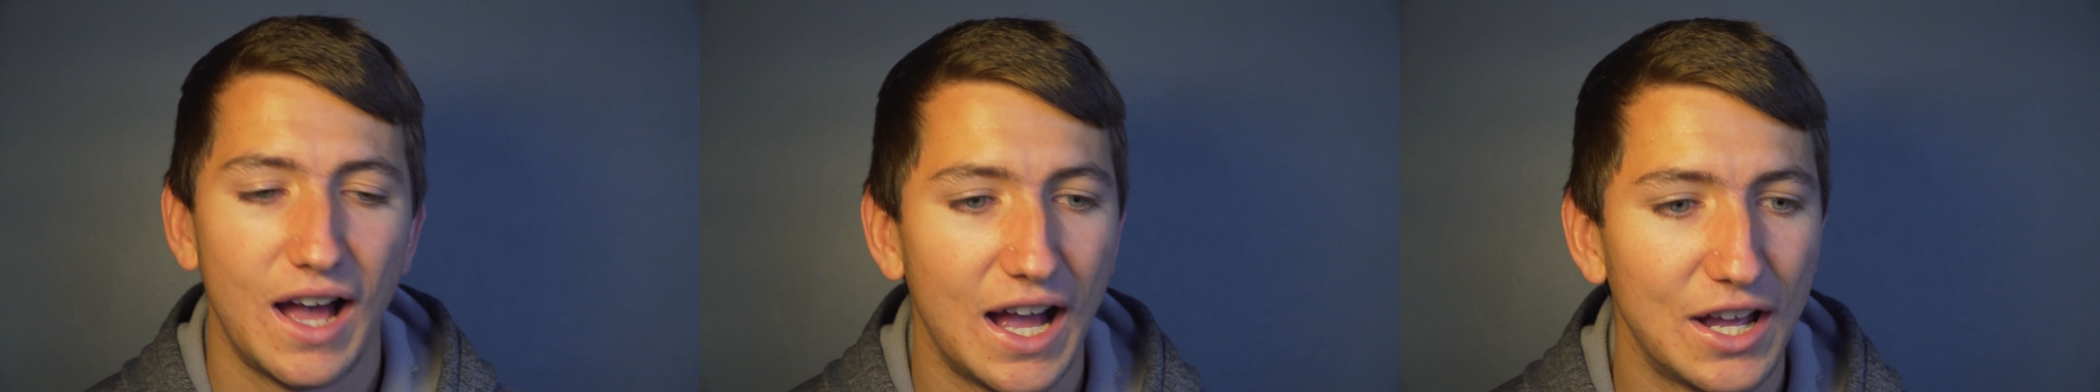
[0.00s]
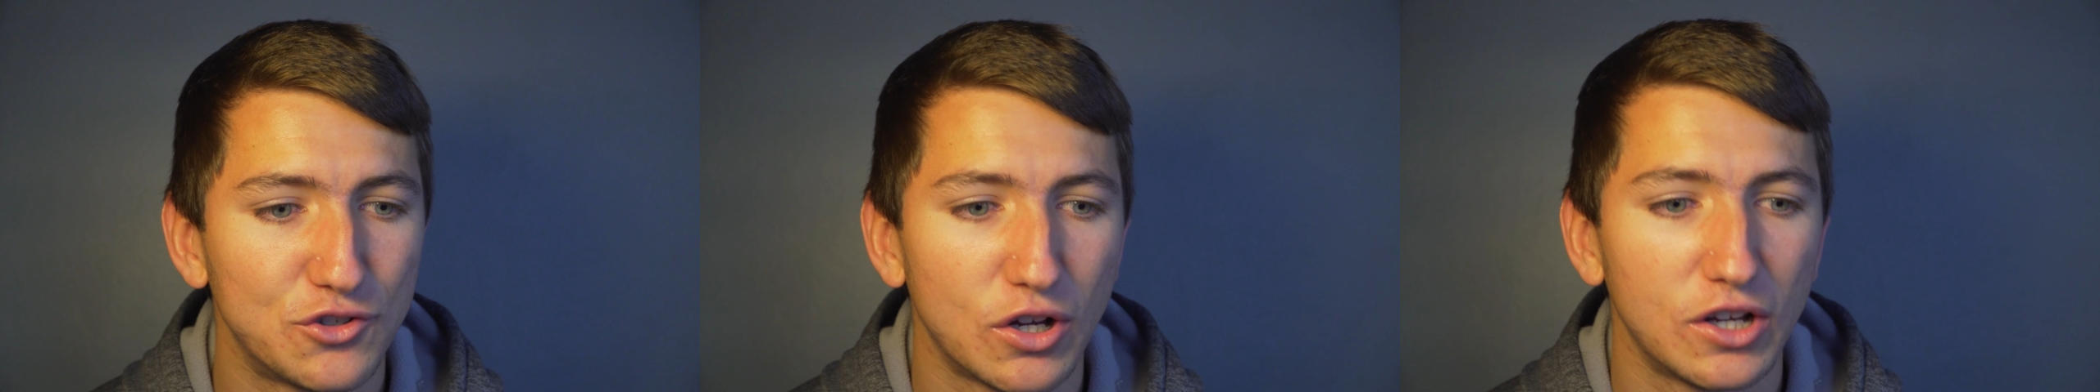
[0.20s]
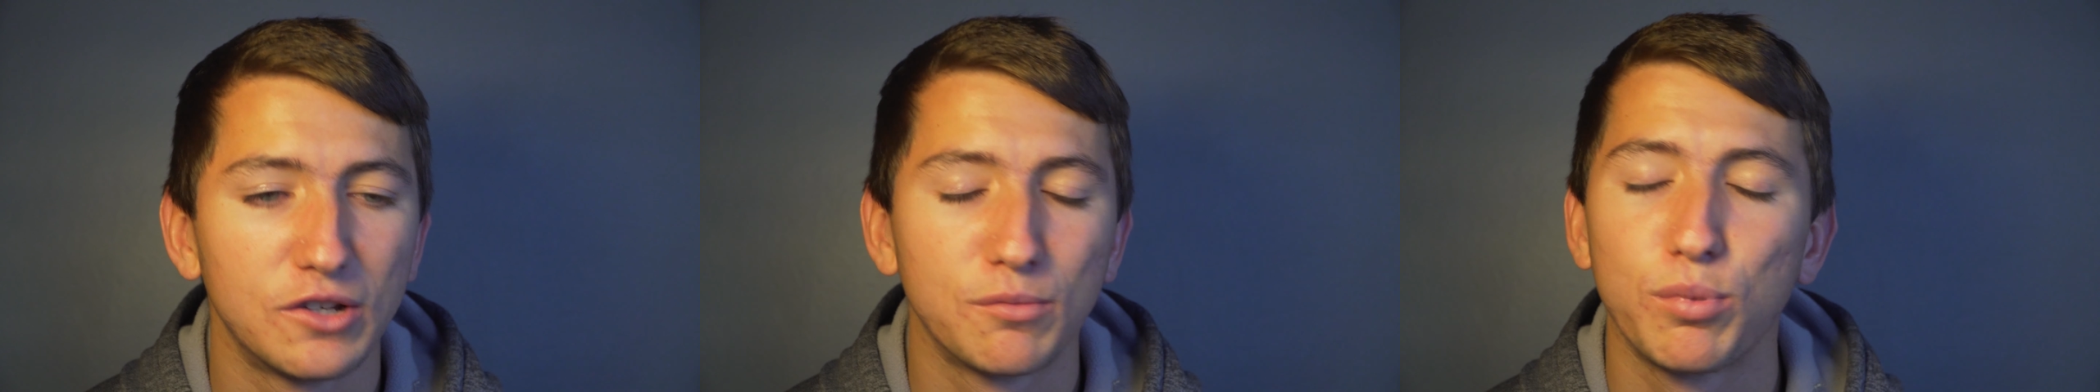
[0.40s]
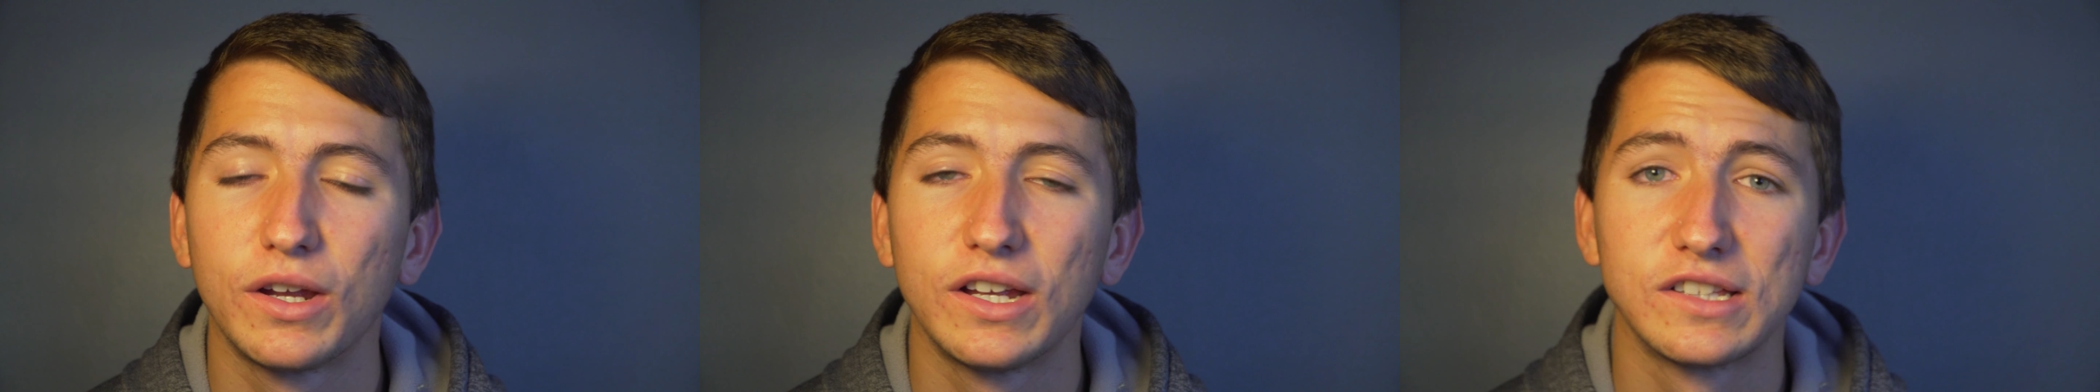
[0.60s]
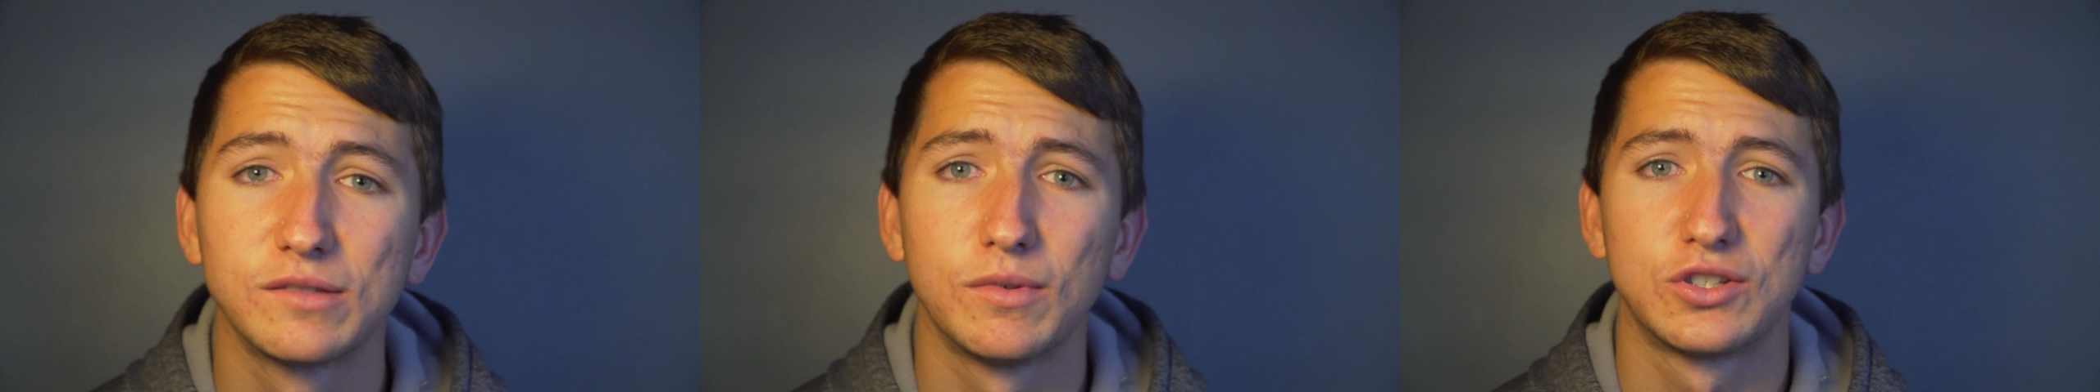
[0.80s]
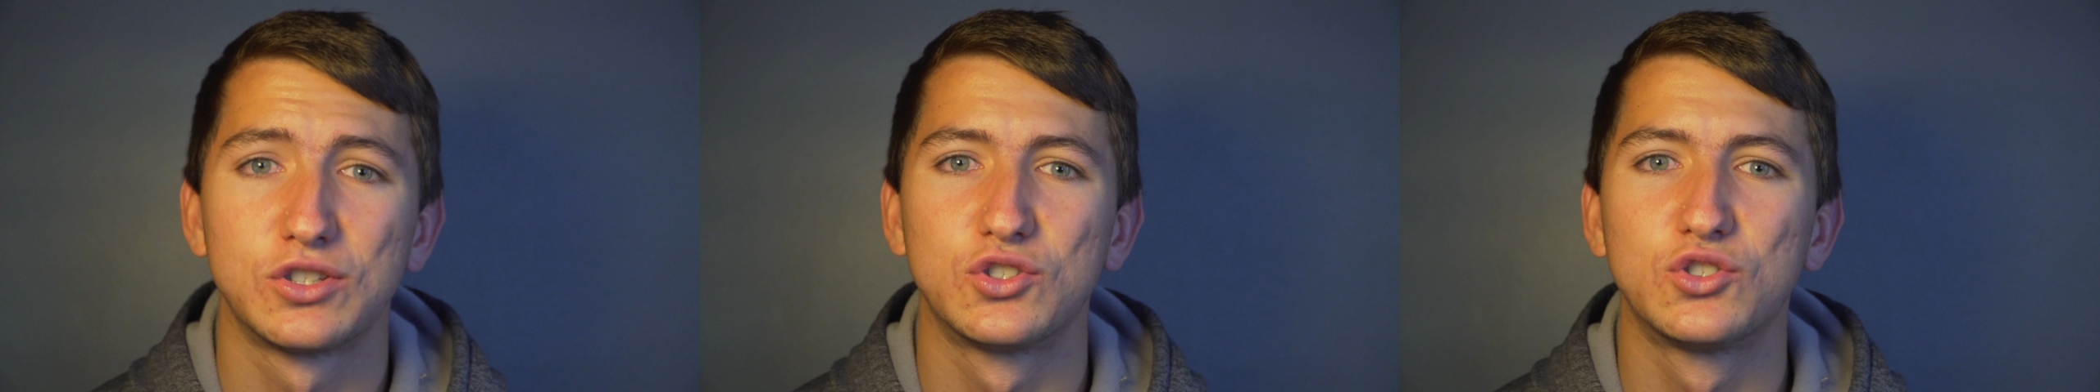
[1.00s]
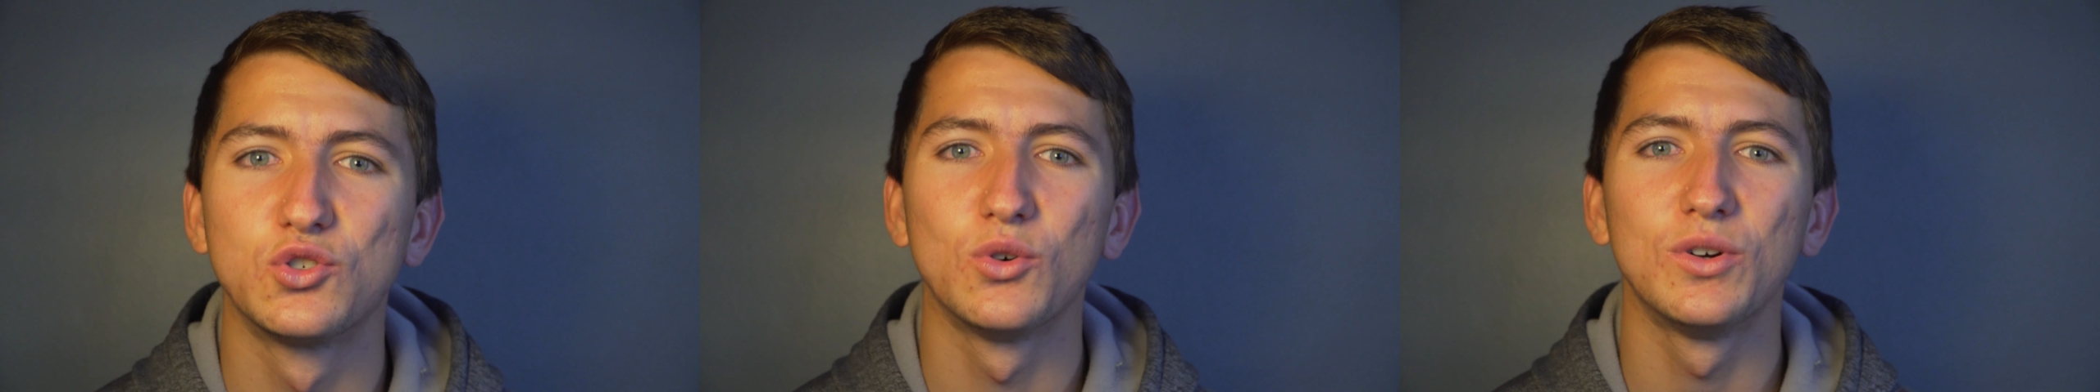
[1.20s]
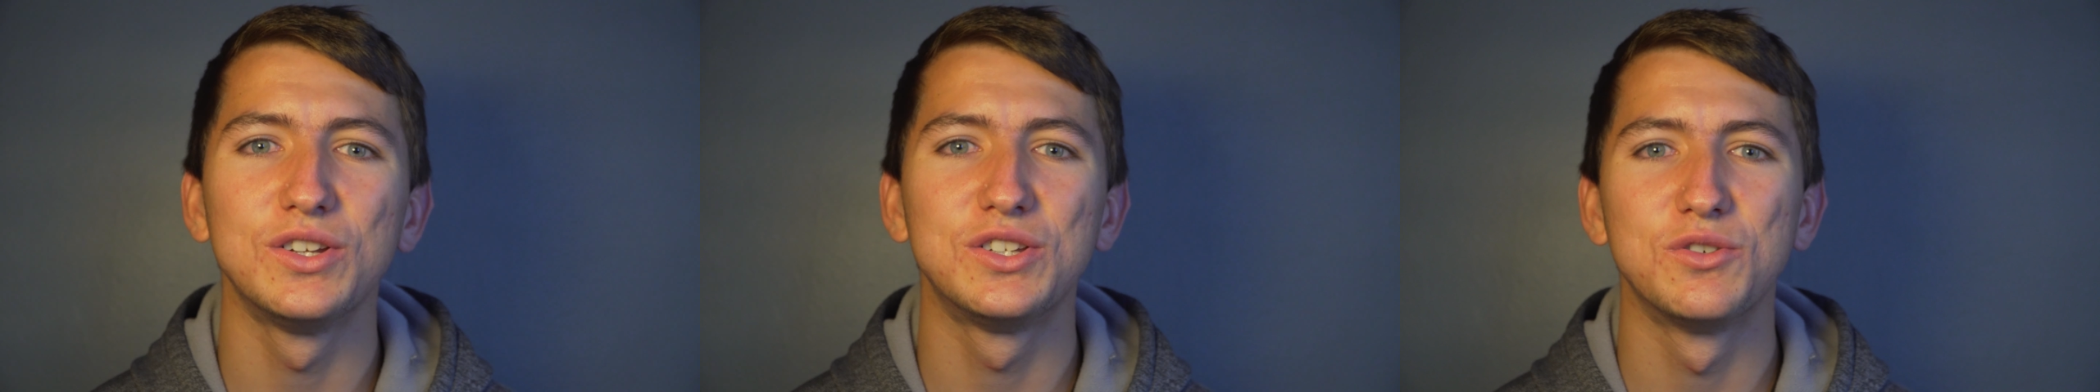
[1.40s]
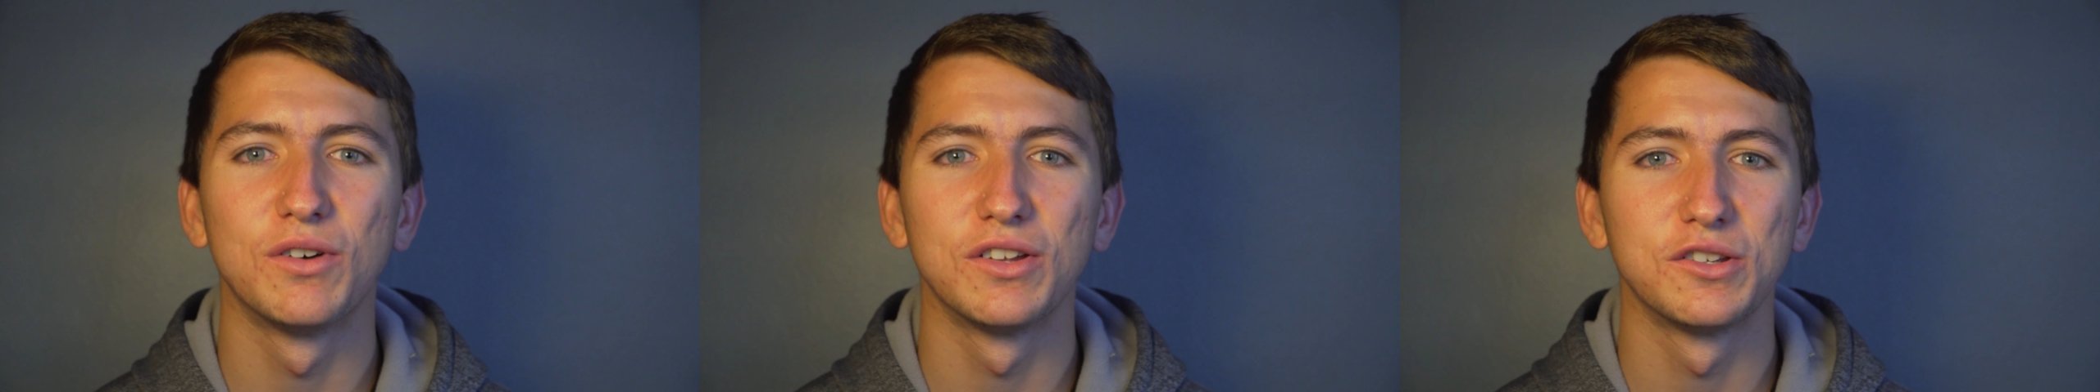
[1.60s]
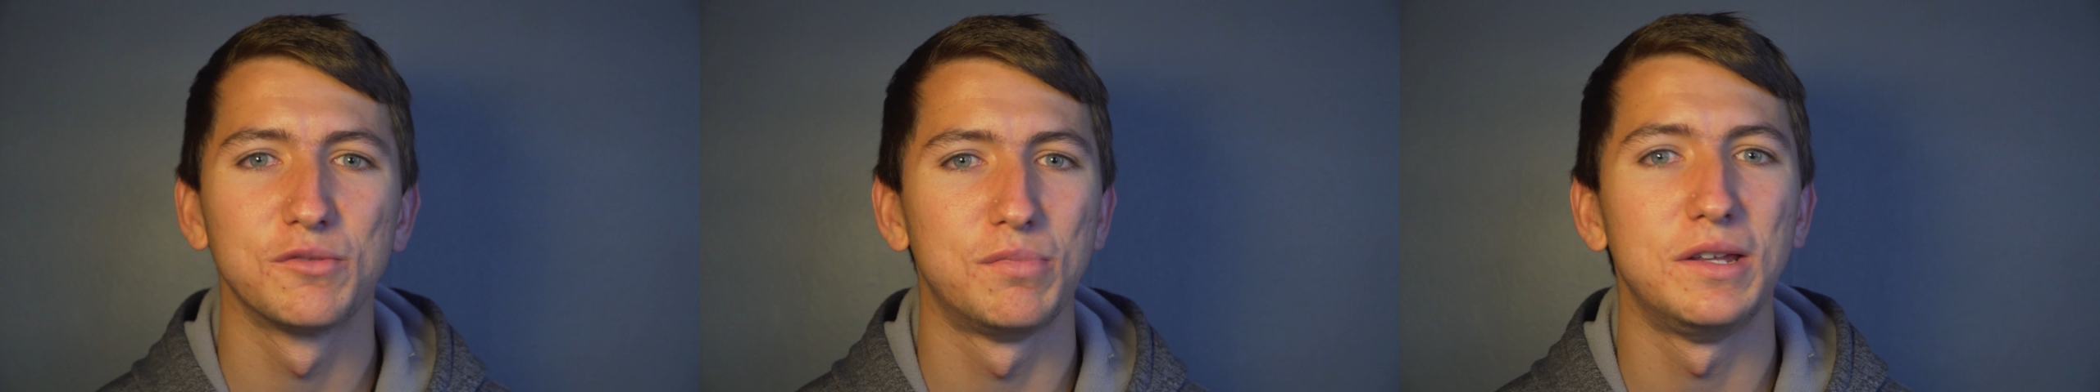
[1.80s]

I try to bring as much joy to other